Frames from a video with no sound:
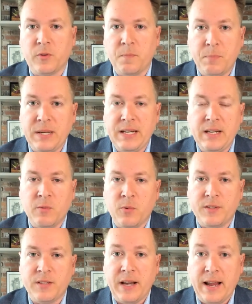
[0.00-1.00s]
B, it
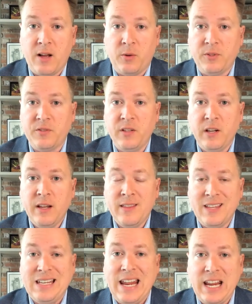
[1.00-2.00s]
was announced
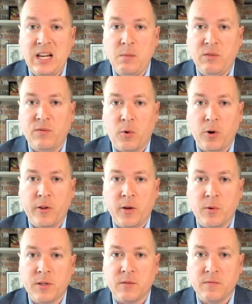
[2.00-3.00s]
the day before there
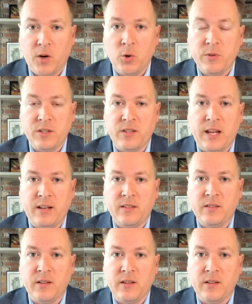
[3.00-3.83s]
was a vote set